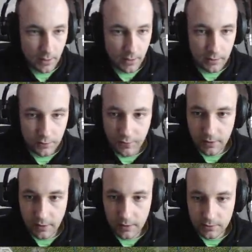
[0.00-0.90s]

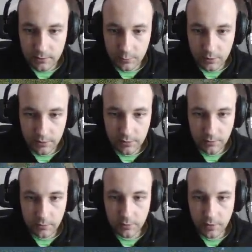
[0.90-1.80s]
Anything else we need
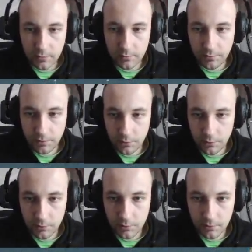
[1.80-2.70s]
to look out
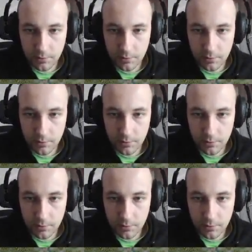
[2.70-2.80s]
for?